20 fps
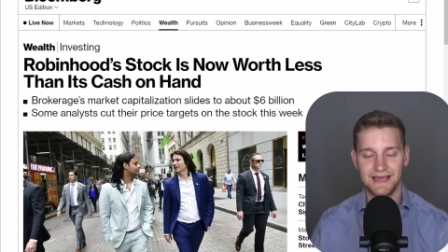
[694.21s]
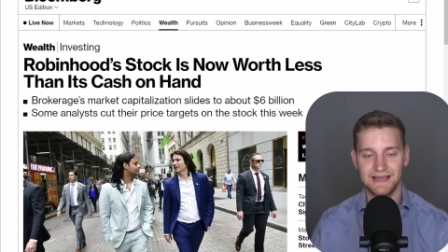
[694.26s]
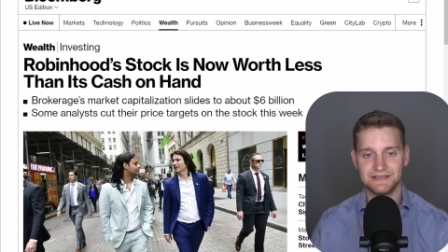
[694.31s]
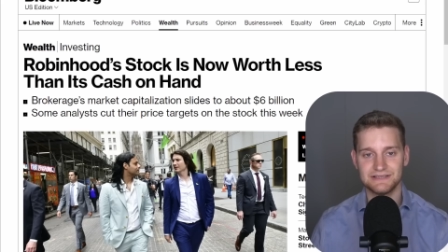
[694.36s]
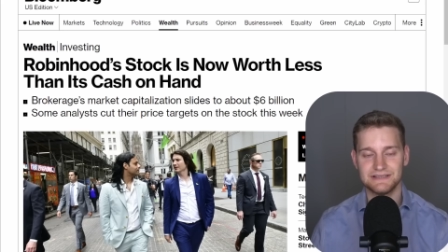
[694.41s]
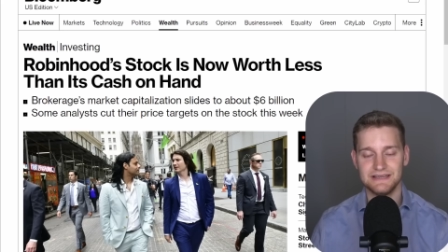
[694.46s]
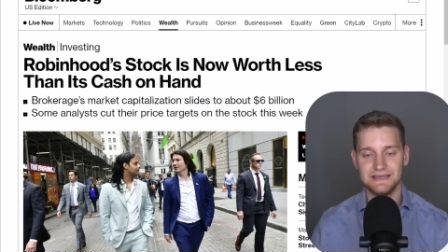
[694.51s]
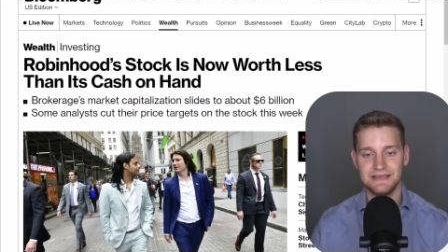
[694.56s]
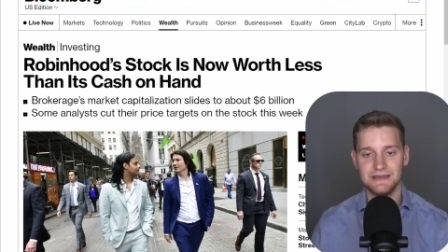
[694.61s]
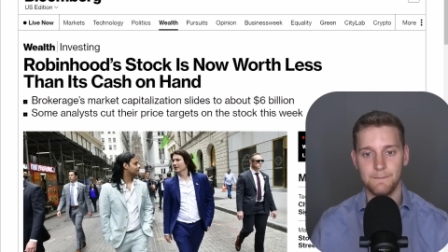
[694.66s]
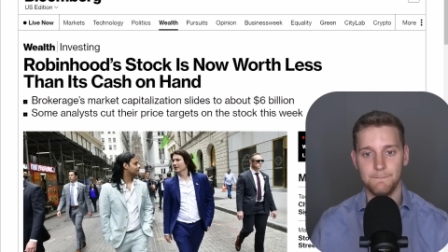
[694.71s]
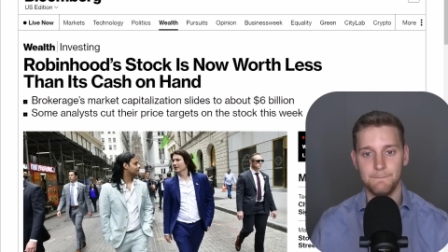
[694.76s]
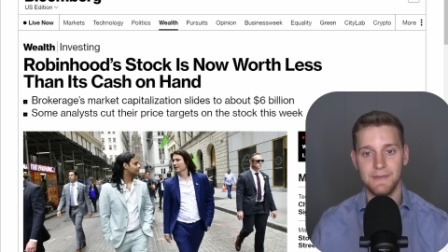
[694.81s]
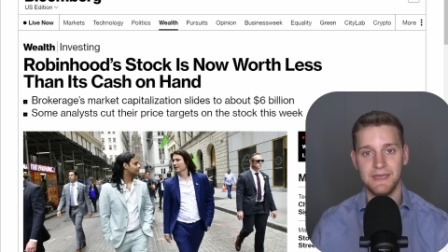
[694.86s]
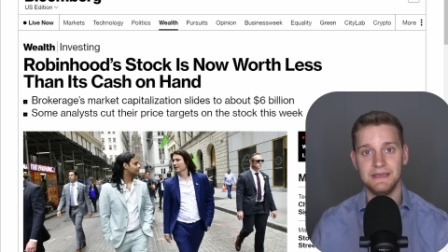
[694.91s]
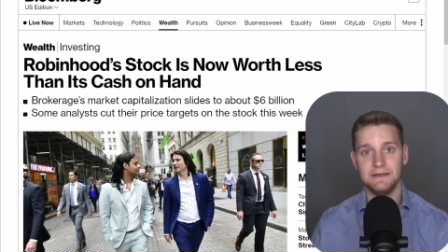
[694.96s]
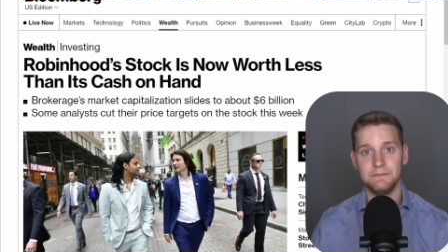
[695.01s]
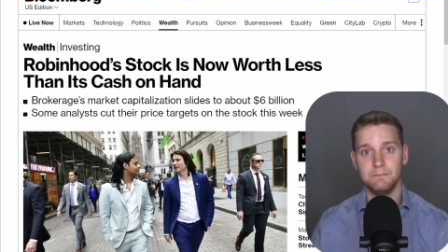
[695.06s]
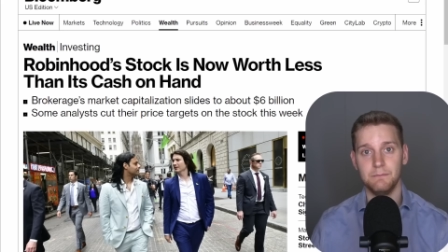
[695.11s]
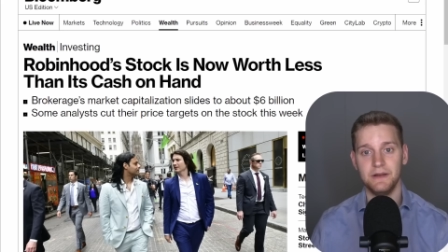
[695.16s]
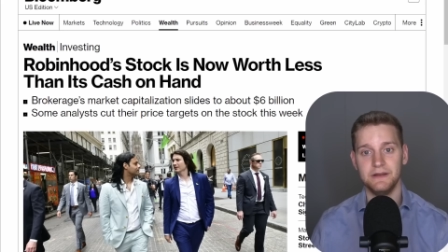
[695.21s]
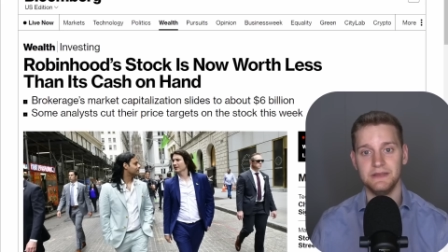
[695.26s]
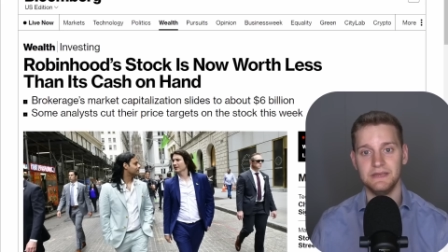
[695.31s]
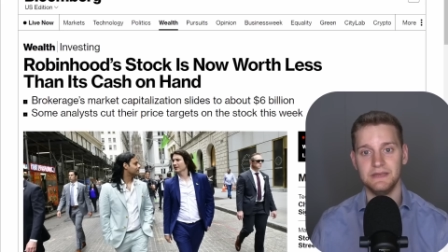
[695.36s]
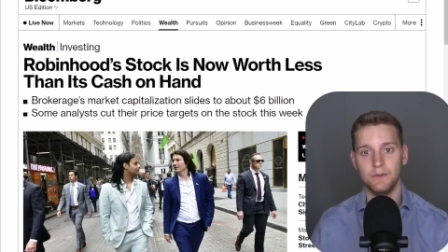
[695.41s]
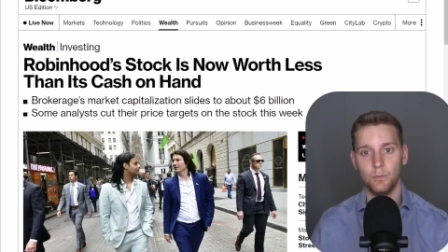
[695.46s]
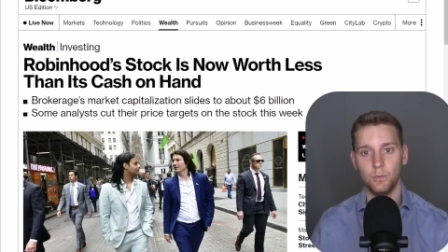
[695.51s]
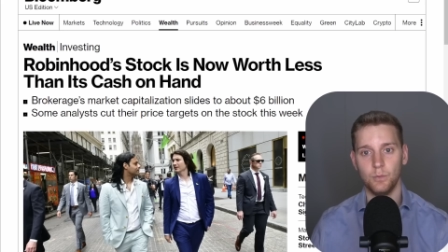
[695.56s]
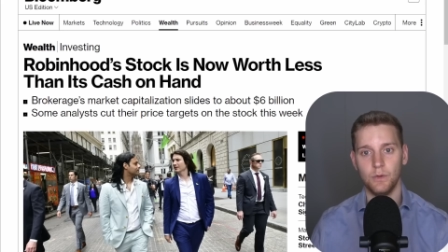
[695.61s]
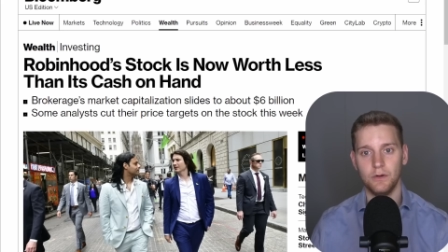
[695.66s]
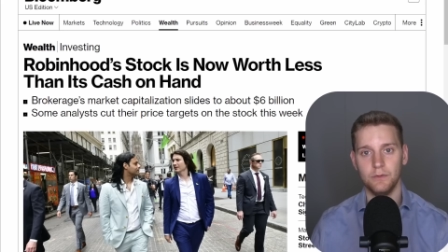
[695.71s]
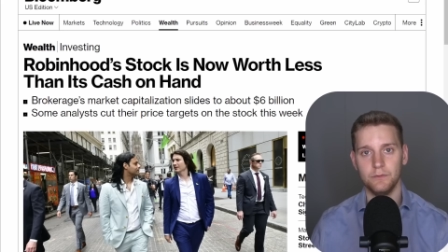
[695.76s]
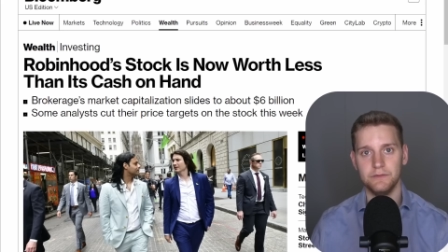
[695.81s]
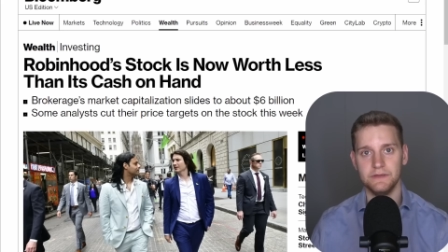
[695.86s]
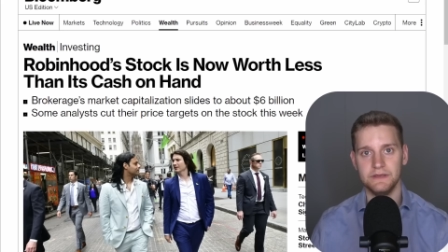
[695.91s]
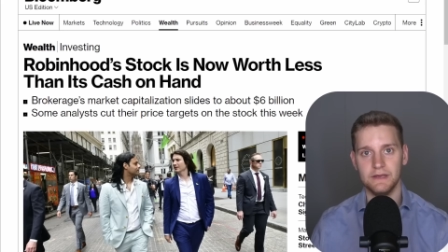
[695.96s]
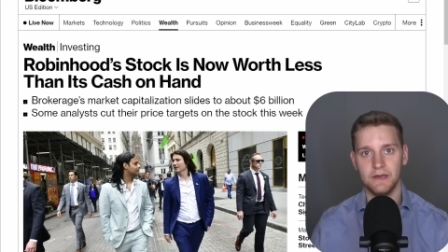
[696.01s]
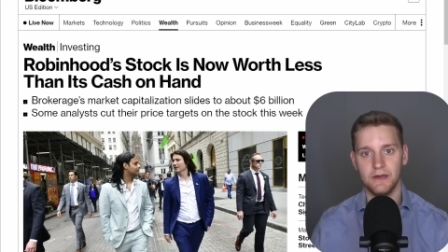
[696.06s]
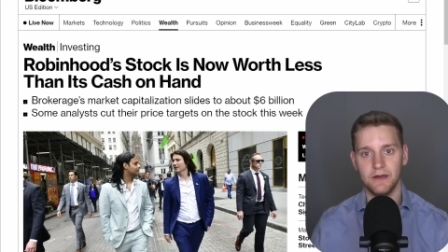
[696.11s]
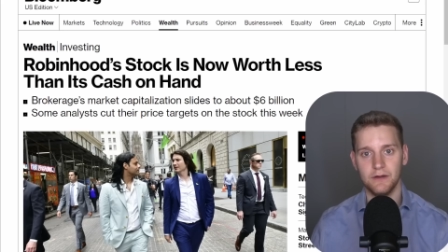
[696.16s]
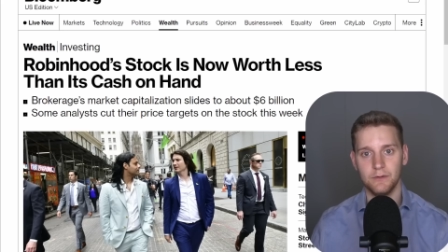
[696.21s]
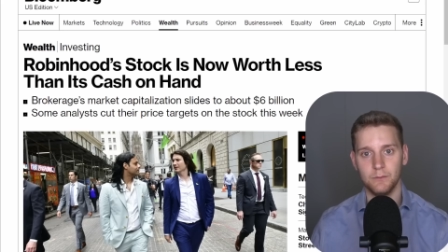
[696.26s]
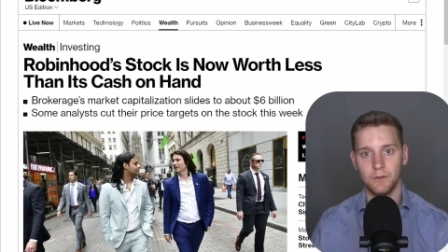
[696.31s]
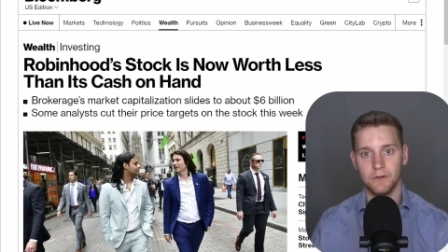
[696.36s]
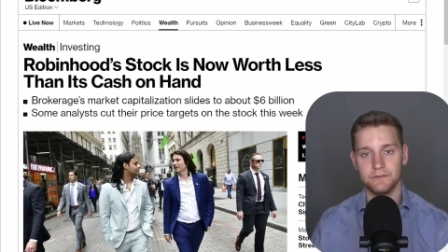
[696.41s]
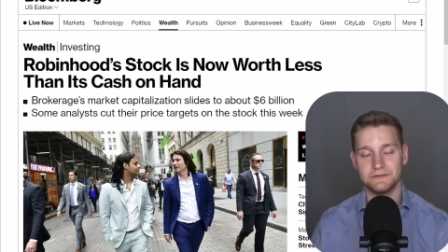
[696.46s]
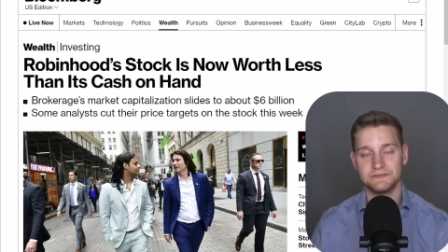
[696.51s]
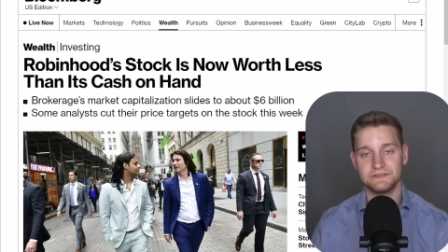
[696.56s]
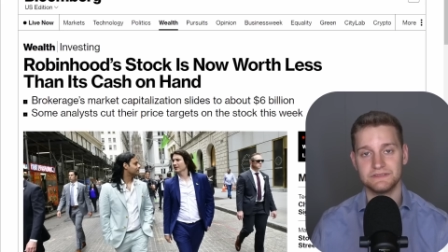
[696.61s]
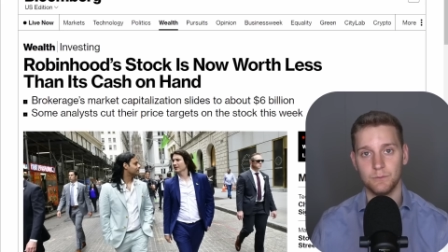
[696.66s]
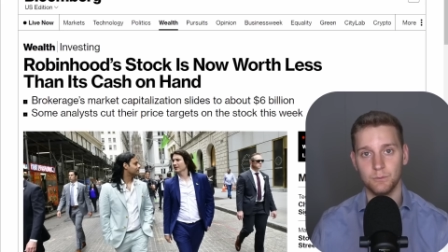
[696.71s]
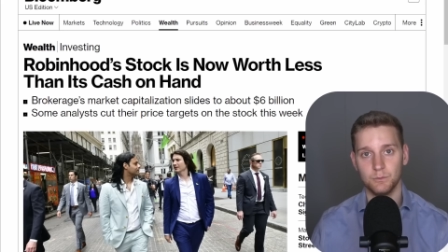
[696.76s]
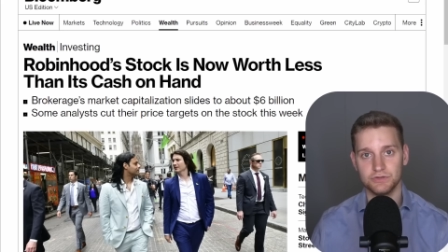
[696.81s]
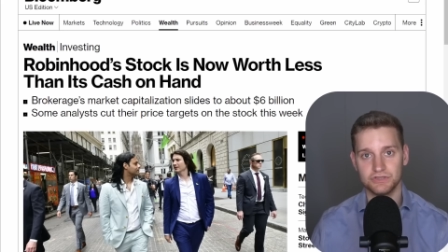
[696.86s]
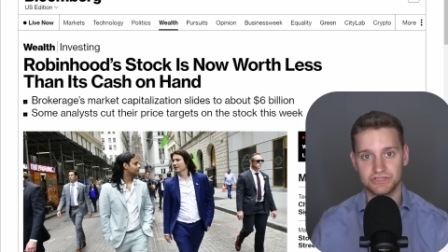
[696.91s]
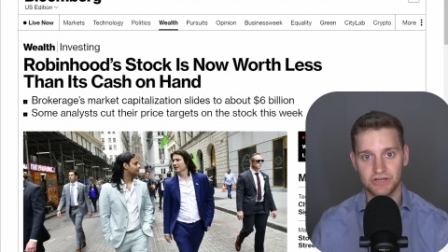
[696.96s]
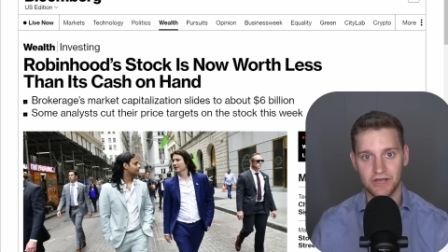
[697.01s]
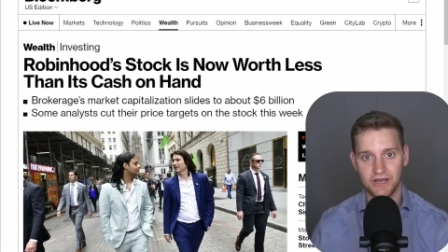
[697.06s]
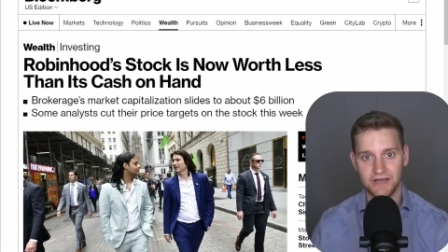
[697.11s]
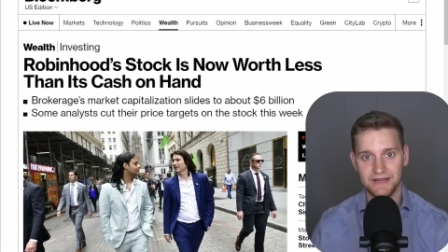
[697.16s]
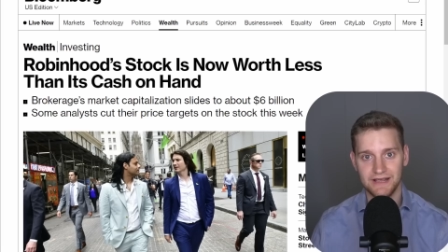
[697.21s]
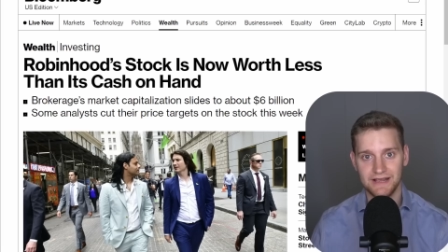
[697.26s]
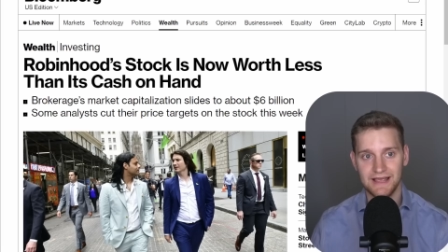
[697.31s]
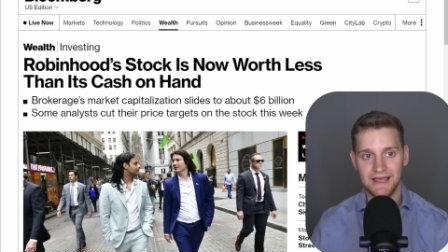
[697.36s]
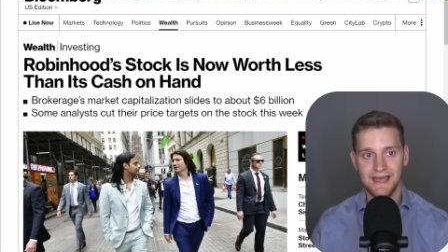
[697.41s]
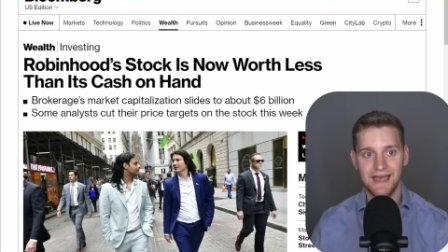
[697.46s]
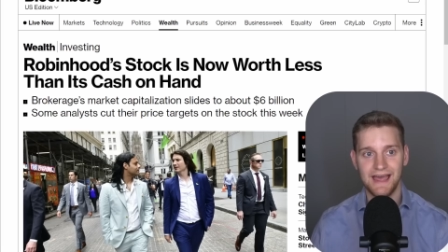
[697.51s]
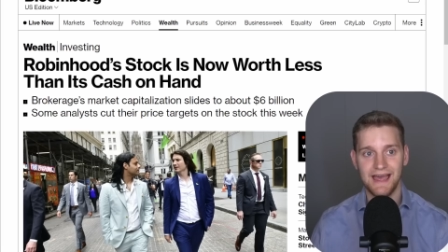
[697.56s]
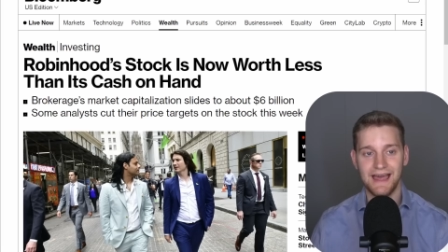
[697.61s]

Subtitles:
actually made money while the sun was shining,